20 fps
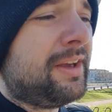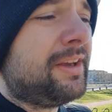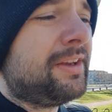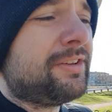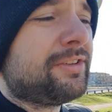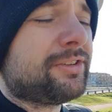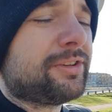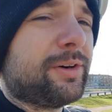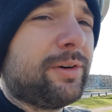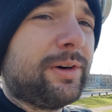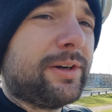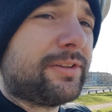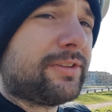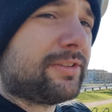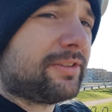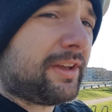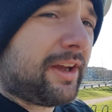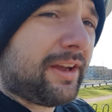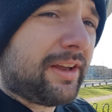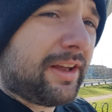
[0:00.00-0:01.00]
So
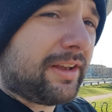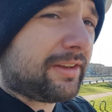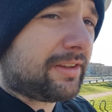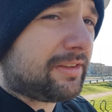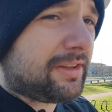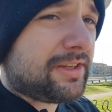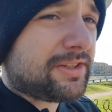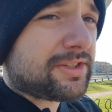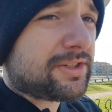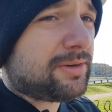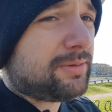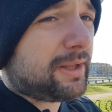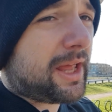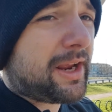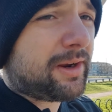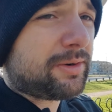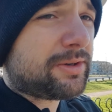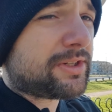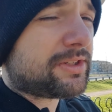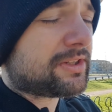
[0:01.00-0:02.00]
it's, like, these two
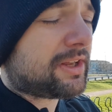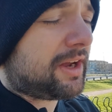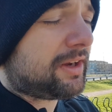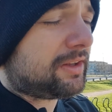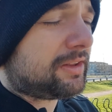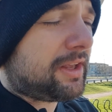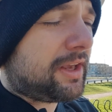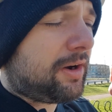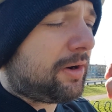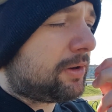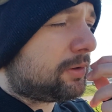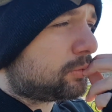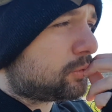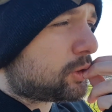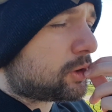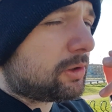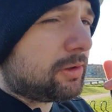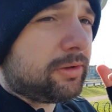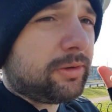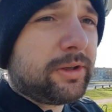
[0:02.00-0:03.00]
languages, like, they are
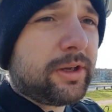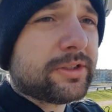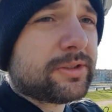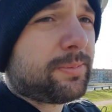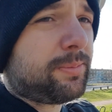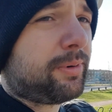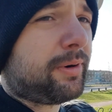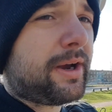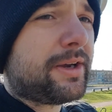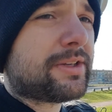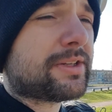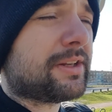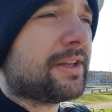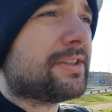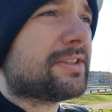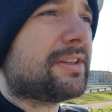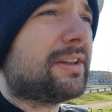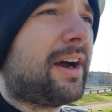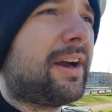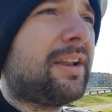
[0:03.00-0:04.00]
just
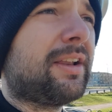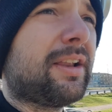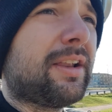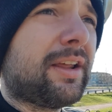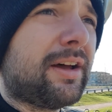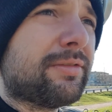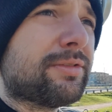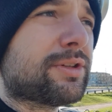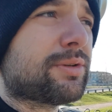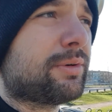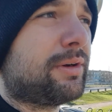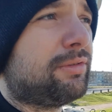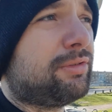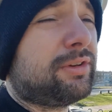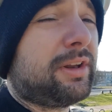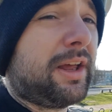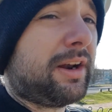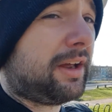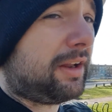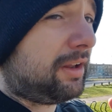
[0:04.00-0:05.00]
priceless. I love
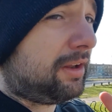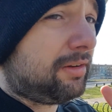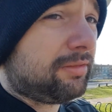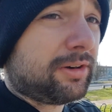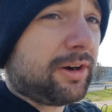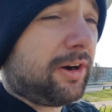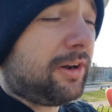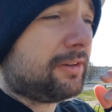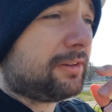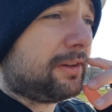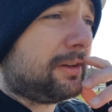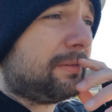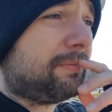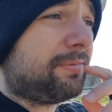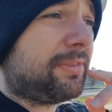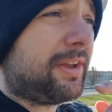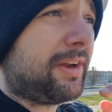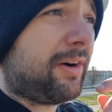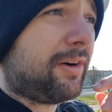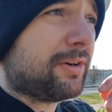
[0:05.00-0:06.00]
Swift and I love
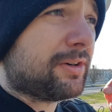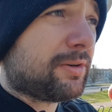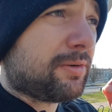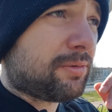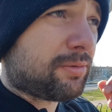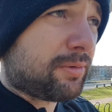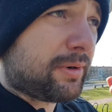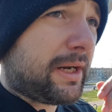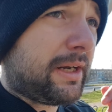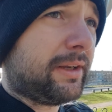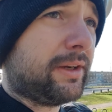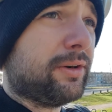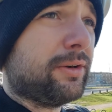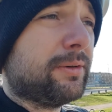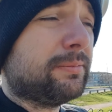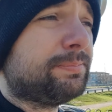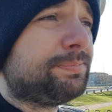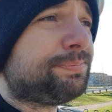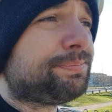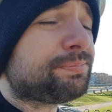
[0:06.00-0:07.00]
Kotlin. They are really good.
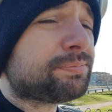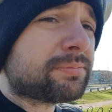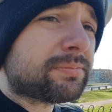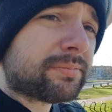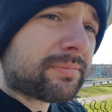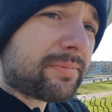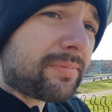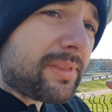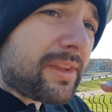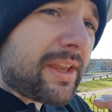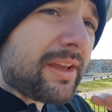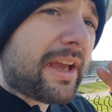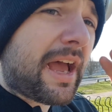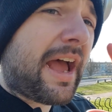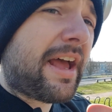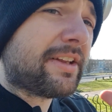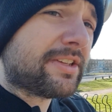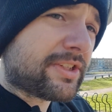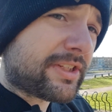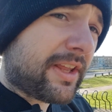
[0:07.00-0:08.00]

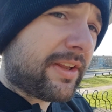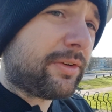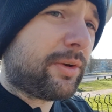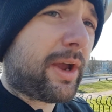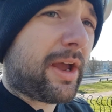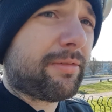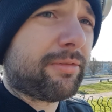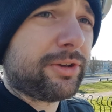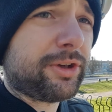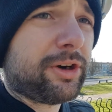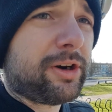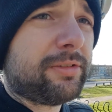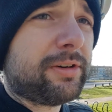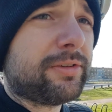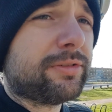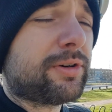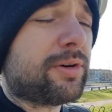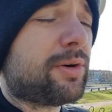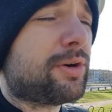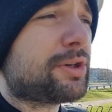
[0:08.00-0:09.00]
And so then you have Java,
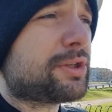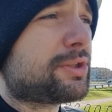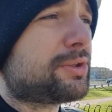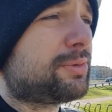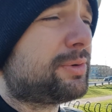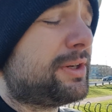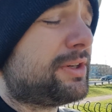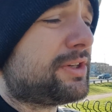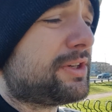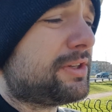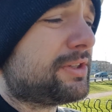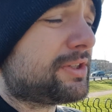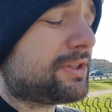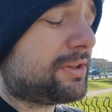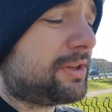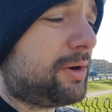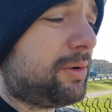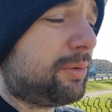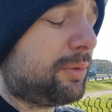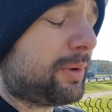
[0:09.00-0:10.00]
of course, which is
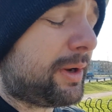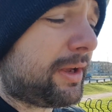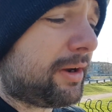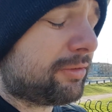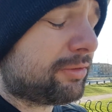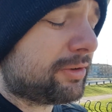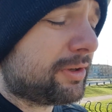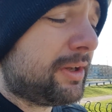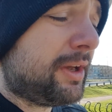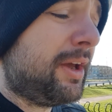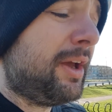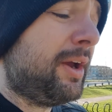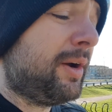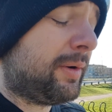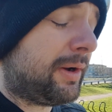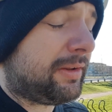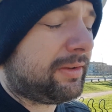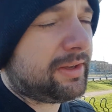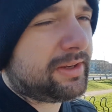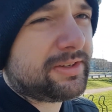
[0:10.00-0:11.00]
the old way of,
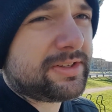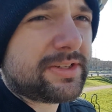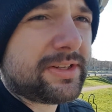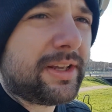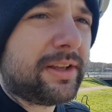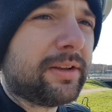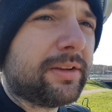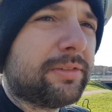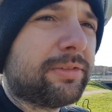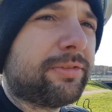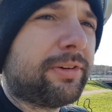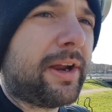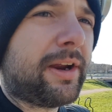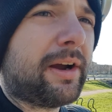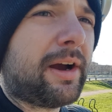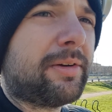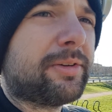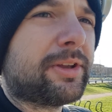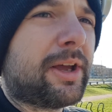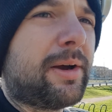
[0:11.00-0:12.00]
well, it's still fair.
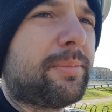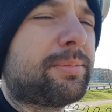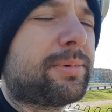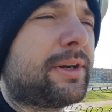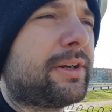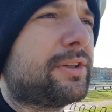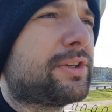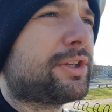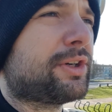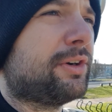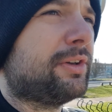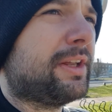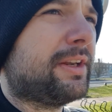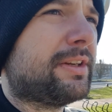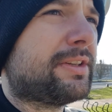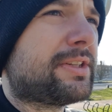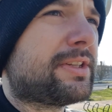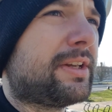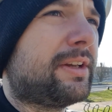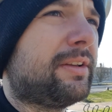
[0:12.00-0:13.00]
I'm pretty sure that
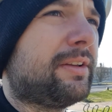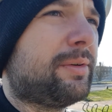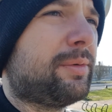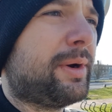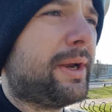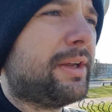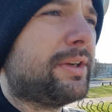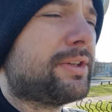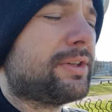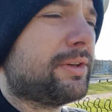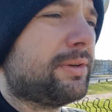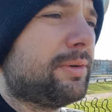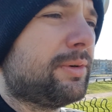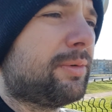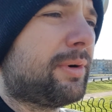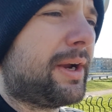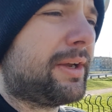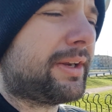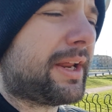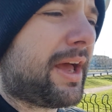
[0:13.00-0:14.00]
it's still the way to
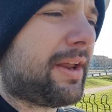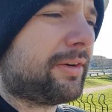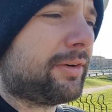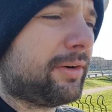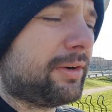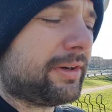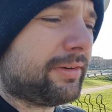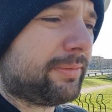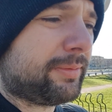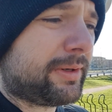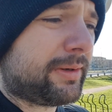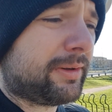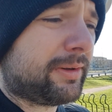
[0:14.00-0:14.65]
write Android